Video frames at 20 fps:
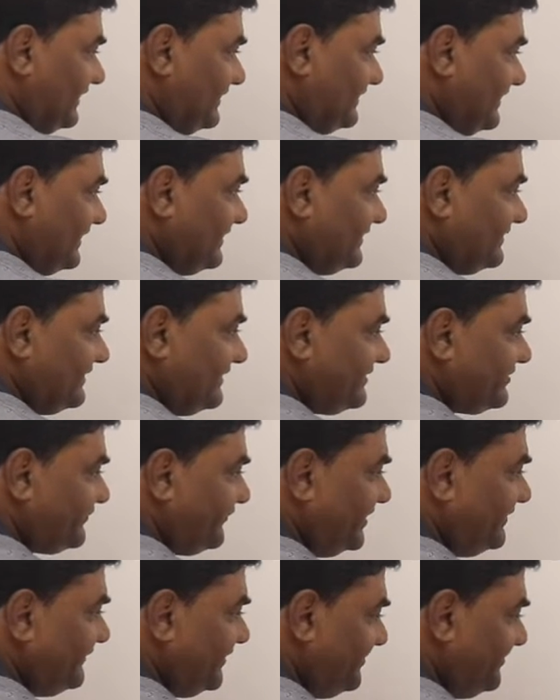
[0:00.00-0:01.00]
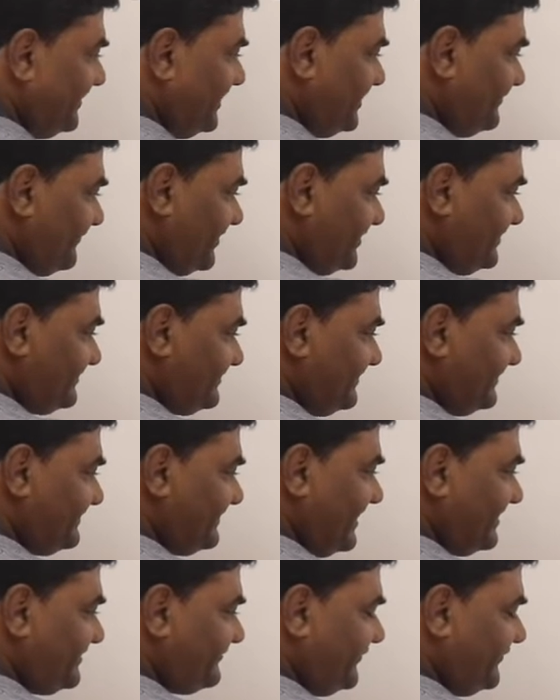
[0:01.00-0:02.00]
Then this one will be done once this
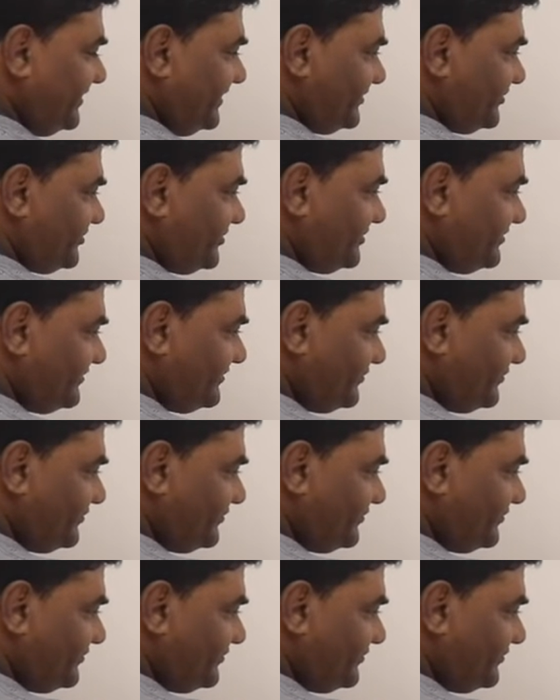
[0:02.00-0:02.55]
has finished.